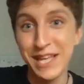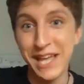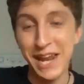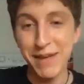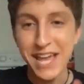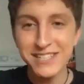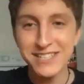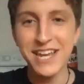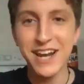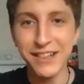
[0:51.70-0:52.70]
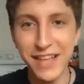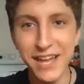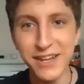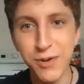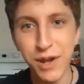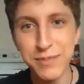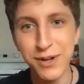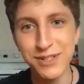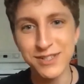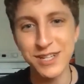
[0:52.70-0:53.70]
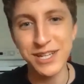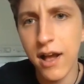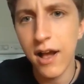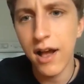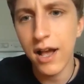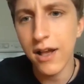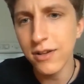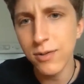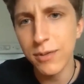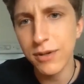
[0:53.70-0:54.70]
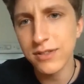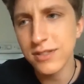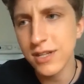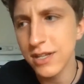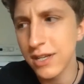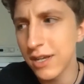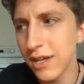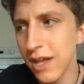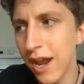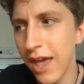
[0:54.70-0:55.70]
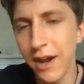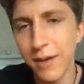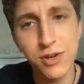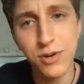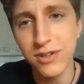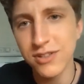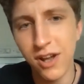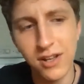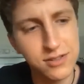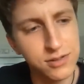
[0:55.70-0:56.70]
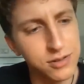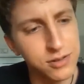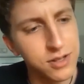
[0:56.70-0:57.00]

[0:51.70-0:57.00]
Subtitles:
And I'm 18 and I land in Guatemala City. I got to Guatemala City and I ended up just going to this hostel.